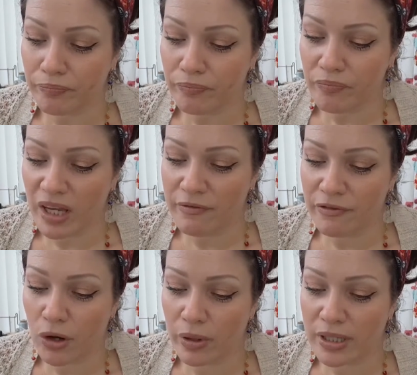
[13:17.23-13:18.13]

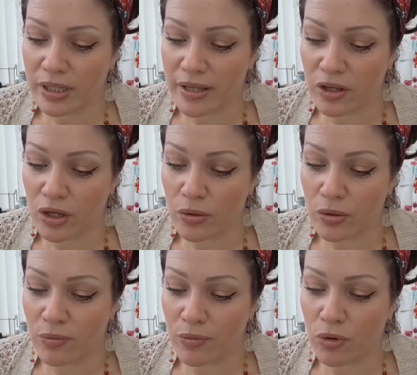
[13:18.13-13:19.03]
Info is that the
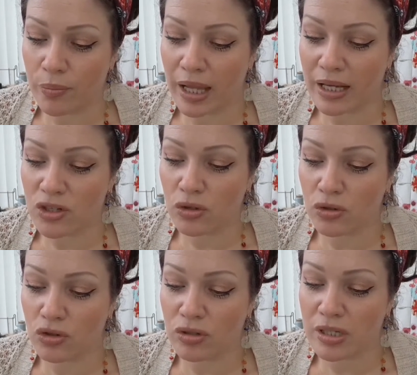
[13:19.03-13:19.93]
UK will be last
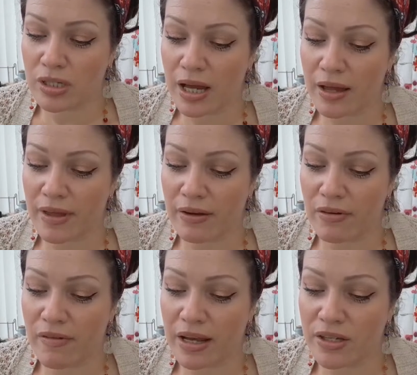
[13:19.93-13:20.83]
country to start their
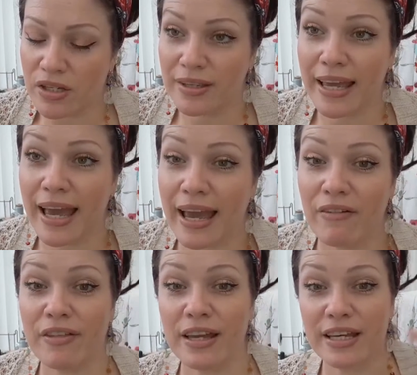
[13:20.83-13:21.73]
arrests. Yeah, I
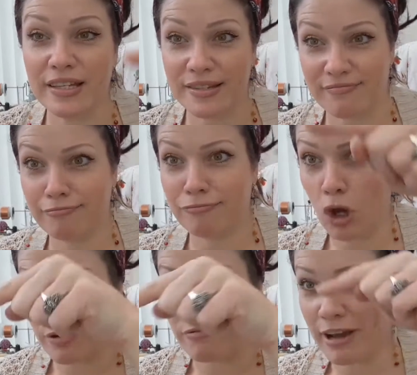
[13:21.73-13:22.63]
think it's
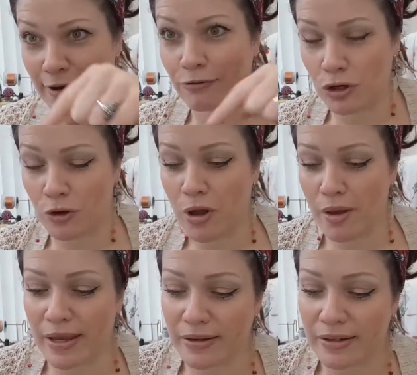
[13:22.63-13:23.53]
going round, you know what I
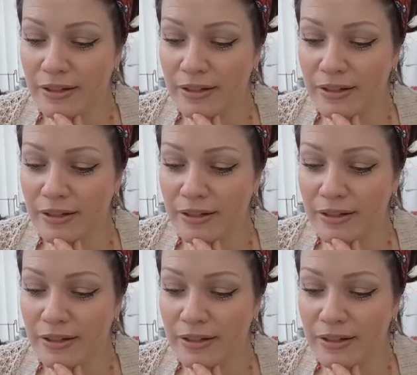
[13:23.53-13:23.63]
mean?